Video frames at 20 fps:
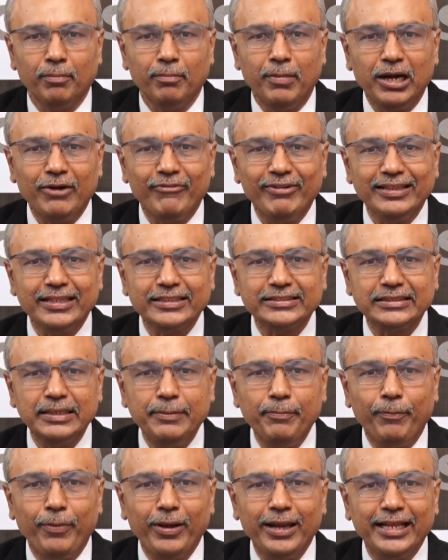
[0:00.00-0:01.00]
But with a
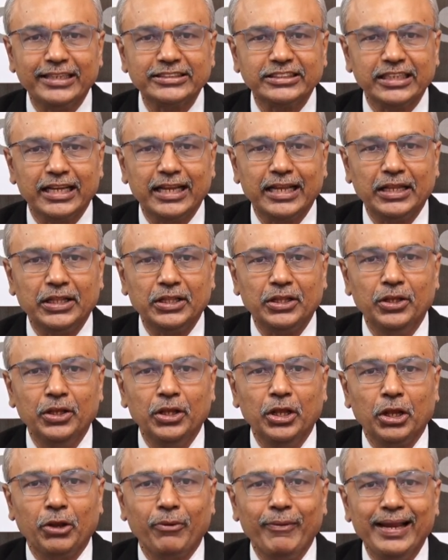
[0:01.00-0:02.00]
simple exchange,
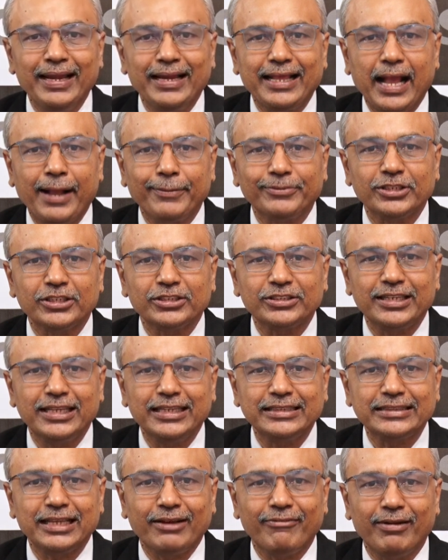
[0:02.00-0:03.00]
queen captures
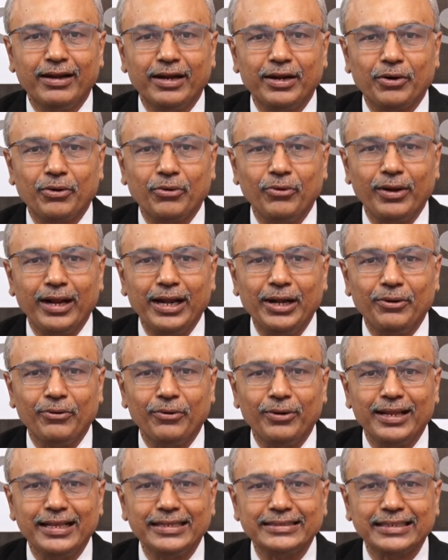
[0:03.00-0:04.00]
d7, rook into
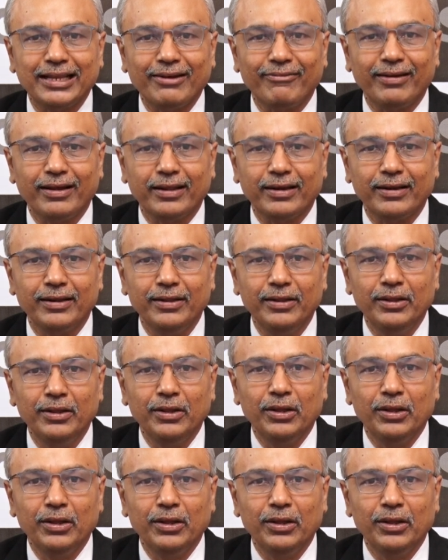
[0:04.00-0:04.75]
d7,